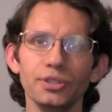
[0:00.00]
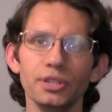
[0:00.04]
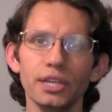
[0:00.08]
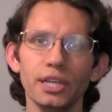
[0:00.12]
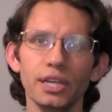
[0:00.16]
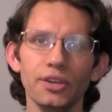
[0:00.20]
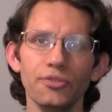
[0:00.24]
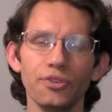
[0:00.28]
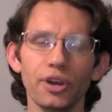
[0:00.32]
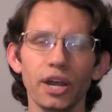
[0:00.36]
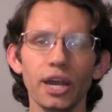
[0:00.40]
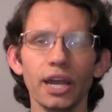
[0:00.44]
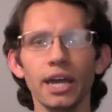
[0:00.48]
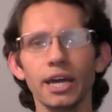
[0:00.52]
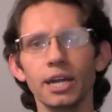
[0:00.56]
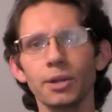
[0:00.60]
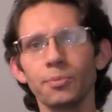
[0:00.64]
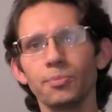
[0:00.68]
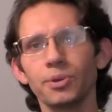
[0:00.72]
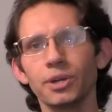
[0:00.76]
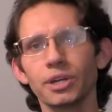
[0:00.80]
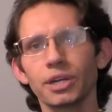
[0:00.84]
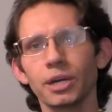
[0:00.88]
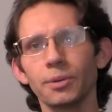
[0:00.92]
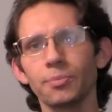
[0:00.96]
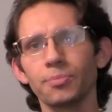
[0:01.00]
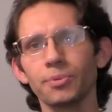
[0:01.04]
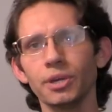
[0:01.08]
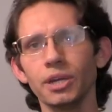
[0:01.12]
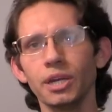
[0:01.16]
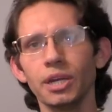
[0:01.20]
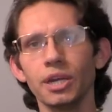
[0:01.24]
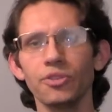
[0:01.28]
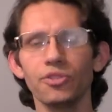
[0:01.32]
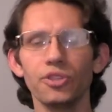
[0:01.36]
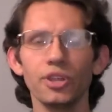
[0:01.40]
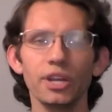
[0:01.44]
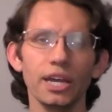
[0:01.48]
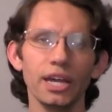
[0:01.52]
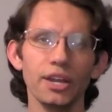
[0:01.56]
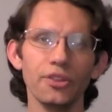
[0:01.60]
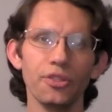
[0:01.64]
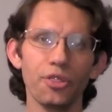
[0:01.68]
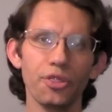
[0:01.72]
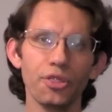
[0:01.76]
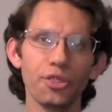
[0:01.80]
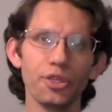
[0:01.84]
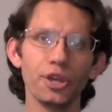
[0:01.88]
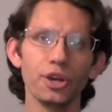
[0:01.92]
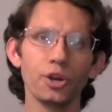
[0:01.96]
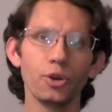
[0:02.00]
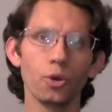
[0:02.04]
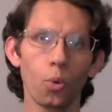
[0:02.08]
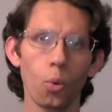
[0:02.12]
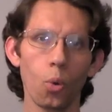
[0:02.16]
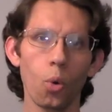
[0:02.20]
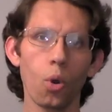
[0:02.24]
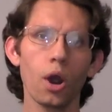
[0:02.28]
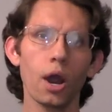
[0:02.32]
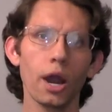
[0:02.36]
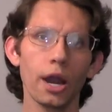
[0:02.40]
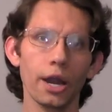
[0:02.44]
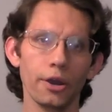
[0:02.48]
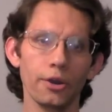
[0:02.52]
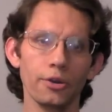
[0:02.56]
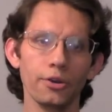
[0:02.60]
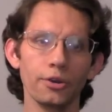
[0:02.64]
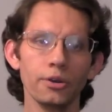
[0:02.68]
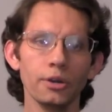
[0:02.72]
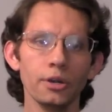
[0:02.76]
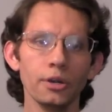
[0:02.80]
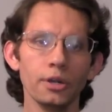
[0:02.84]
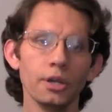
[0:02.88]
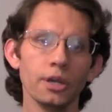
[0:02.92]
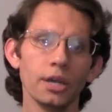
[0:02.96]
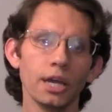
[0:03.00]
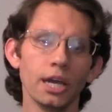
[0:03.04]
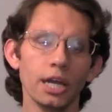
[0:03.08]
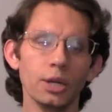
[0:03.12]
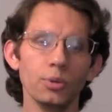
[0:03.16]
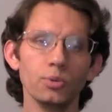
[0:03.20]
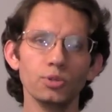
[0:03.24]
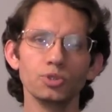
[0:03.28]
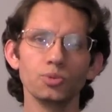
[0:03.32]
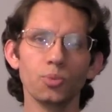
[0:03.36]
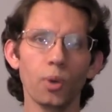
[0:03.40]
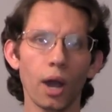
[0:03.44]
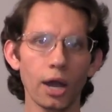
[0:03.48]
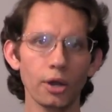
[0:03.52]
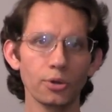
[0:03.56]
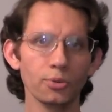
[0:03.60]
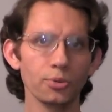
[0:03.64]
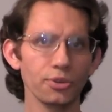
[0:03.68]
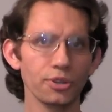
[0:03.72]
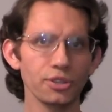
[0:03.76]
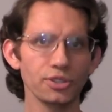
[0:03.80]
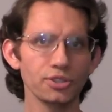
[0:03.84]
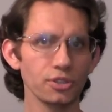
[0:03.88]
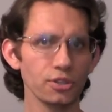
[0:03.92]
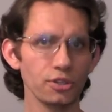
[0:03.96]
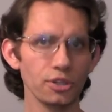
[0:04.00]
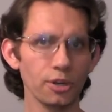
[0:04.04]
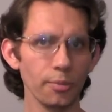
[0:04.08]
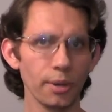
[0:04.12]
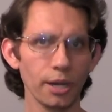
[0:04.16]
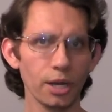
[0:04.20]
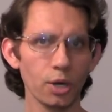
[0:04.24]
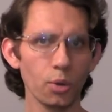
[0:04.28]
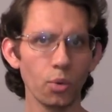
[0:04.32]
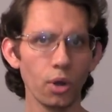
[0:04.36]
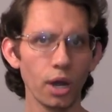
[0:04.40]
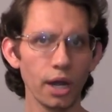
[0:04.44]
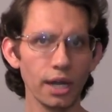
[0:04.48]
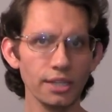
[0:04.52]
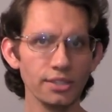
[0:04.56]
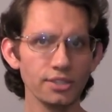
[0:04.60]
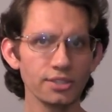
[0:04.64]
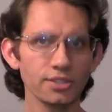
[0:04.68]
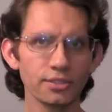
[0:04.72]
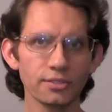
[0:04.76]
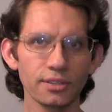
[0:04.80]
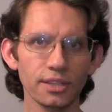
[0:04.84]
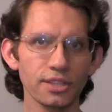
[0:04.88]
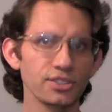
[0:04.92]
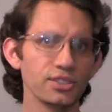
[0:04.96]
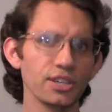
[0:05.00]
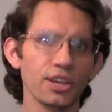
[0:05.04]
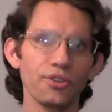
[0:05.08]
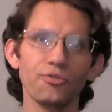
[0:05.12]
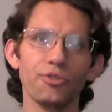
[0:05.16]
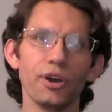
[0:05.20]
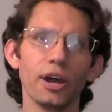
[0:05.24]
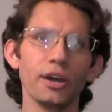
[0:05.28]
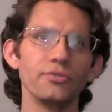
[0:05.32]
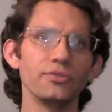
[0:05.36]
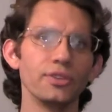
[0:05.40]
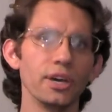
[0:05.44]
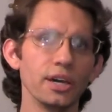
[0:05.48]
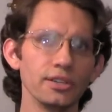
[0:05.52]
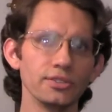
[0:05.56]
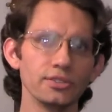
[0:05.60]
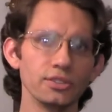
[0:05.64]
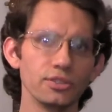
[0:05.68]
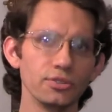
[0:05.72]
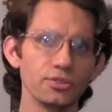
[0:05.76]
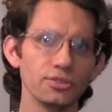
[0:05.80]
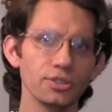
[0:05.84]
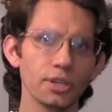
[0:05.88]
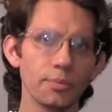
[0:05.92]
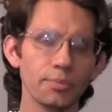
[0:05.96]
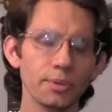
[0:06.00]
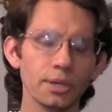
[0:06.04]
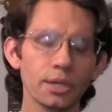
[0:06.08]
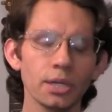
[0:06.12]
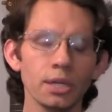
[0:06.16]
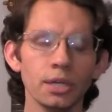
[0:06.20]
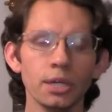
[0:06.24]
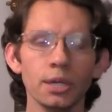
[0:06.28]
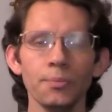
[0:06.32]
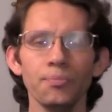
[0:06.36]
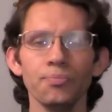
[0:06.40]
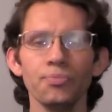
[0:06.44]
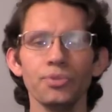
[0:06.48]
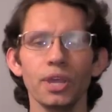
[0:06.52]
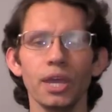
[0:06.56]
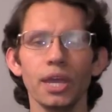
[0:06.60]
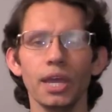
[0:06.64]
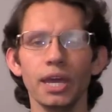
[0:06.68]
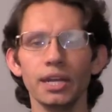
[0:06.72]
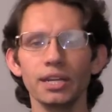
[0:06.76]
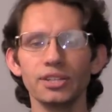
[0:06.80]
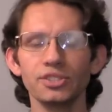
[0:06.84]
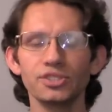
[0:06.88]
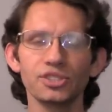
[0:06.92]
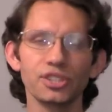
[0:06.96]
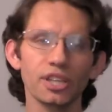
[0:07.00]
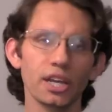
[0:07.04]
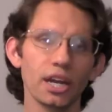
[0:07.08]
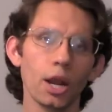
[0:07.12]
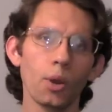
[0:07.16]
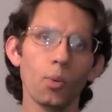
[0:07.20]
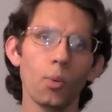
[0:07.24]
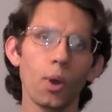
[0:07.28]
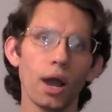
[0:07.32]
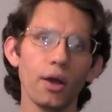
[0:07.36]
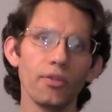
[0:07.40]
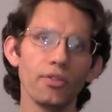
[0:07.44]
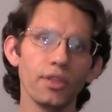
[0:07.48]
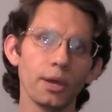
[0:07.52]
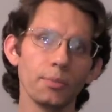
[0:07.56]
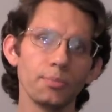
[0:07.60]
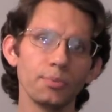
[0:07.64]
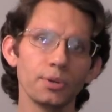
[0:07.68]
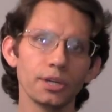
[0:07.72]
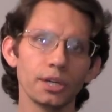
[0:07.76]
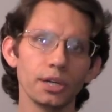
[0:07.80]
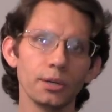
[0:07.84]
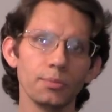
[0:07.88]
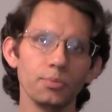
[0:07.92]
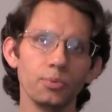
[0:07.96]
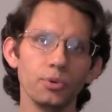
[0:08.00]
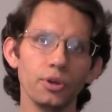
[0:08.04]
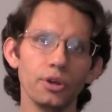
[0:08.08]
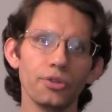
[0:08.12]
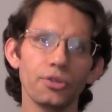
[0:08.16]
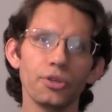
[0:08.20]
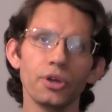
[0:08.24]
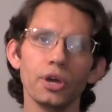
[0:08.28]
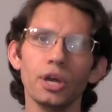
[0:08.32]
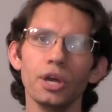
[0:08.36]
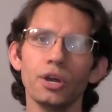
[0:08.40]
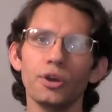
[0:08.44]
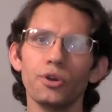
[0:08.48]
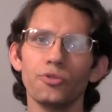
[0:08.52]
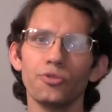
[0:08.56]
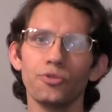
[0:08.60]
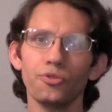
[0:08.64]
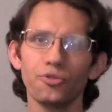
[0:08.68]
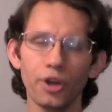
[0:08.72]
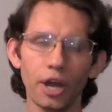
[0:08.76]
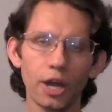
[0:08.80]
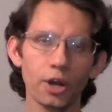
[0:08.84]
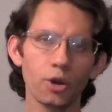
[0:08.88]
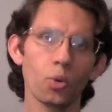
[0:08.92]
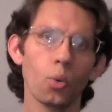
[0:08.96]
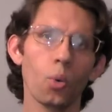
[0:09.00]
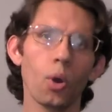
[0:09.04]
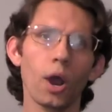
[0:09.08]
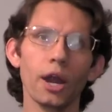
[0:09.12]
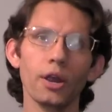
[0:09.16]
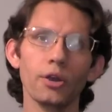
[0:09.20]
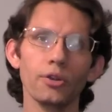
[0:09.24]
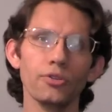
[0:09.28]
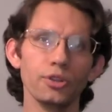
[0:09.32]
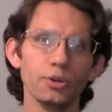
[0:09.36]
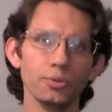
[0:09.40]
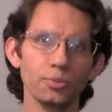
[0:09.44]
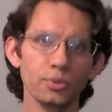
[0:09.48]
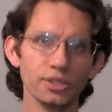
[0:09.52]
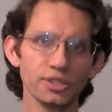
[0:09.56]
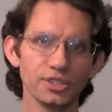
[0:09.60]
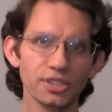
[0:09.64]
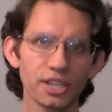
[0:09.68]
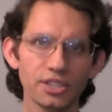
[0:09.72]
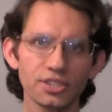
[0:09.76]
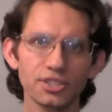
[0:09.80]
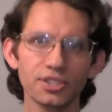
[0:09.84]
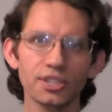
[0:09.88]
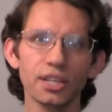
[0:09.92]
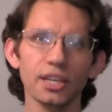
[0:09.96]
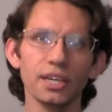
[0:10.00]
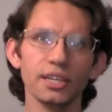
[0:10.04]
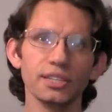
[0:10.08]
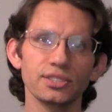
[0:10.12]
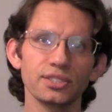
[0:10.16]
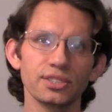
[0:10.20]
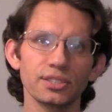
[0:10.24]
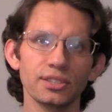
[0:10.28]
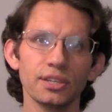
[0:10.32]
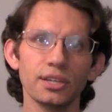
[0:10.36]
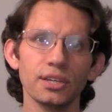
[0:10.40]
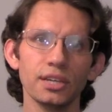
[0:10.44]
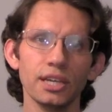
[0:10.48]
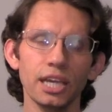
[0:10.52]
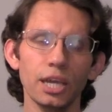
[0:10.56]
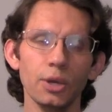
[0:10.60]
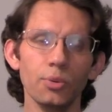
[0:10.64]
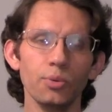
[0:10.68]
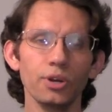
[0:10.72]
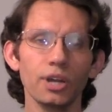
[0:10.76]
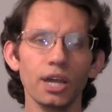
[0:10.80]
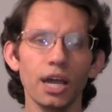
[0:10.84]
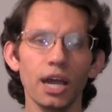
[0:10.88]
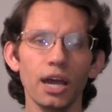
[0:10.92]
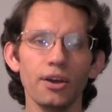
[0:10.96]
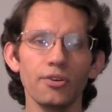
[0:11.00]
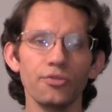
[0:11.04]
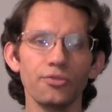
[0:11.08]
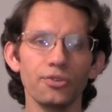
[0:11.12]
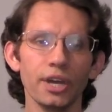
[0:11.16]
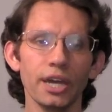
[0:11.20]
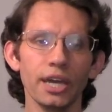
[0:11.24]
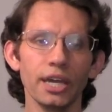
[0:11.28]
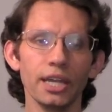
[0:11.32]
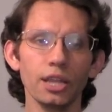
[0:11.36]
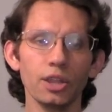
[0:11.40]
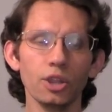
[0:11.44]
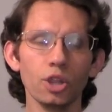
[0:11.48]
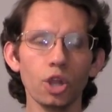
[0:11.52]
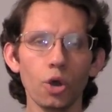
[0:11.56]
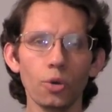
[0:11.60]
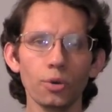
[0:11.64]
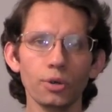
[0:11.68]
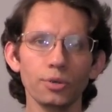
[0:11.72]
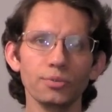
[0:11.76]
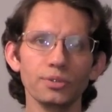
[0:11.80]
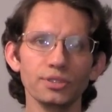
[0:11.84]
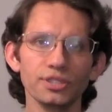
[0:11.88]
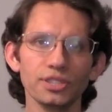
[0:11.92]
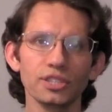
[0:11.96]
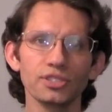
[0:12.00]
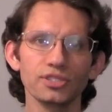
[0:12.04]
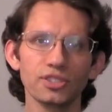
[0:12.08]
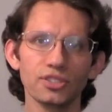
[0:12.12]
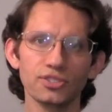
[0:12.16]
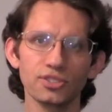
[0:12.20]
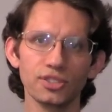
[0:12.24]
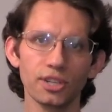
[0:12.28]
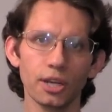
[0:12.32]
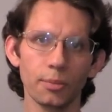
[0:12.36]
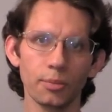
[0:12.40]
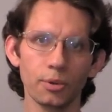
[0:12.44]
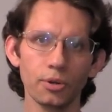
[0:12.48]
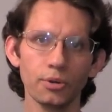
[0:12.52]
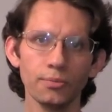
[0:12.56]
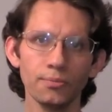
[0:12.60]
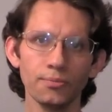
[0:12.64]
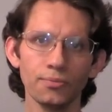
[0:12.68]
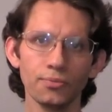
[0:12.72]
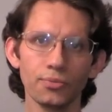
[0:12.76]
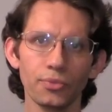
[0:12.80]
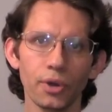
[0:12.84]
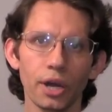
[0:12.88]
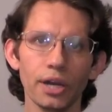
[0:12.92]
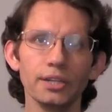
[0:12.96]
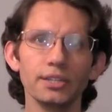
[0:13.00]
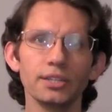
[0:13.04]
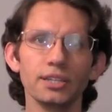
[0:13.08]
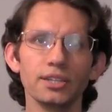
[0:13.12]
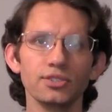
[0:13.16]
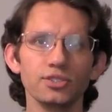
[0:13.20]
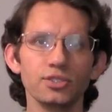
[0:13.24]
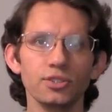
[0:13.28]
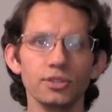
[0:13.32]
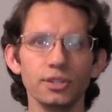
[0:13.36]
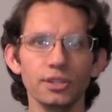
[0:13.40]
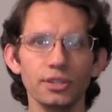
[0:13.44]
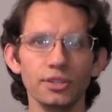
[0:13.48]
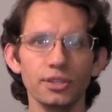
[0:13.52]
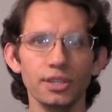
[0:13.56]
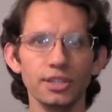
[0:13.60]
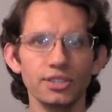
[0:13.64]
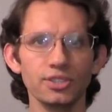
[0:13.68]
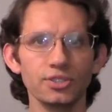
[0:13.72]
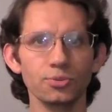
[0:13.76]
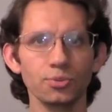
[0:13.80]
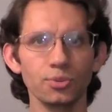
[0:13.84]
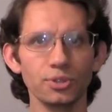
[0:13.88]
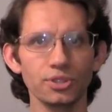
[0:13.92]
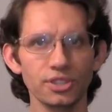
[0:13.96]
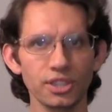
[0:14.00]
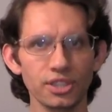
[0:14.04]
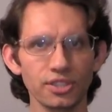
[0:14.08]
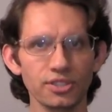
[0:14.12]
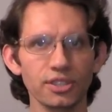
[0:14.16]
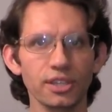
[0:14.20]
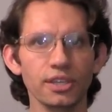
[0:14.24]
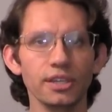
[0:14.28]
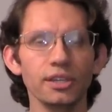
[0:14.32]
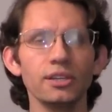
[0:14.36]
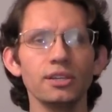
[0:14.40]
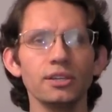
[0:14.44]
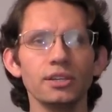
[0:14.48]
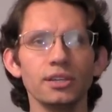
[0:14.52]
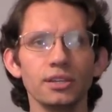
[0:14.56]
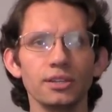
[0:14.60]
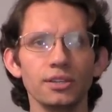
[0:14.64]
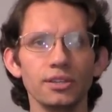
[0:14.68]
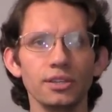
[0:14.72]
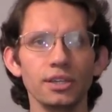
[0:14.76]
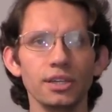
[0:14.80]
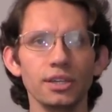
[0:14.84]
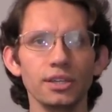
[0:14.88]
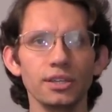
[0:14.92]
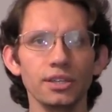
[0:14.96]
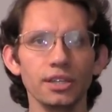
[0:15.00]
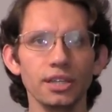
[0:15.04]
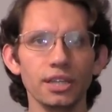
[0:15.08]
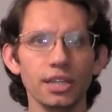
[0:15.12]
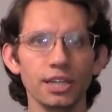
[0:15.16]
if I had a pickup that had thinner wire and it was wound with a certain amount of winds, let's say 5,000 or something, and instead I wound that pickup with fatter wire that resists less, it would have a lower resistance number, right? Because it's resisting the